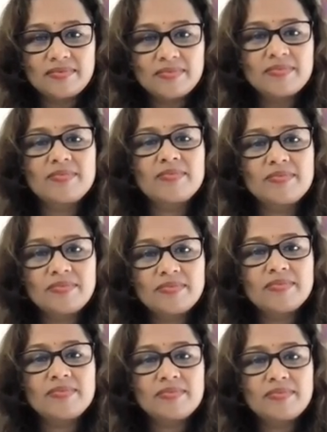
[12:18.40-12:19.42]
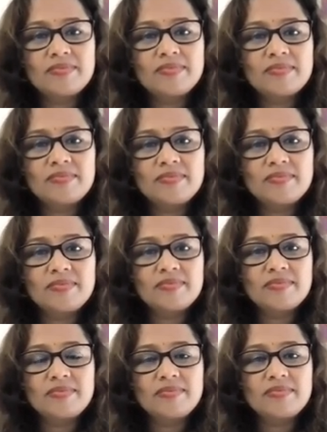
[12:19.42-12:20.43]

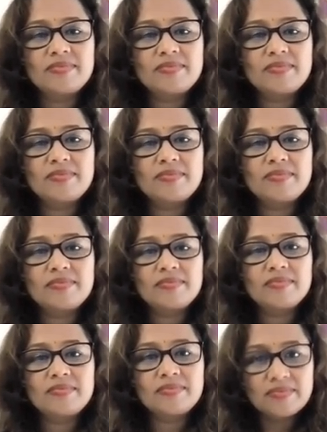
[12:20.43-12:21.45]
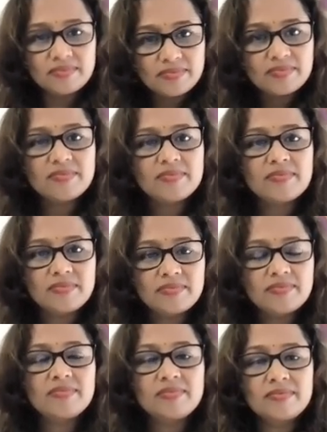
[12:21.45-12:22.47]

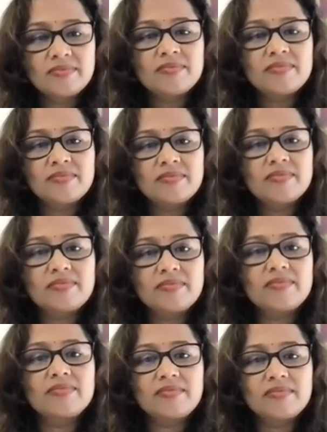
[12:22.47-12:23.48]
This person isn't speaking.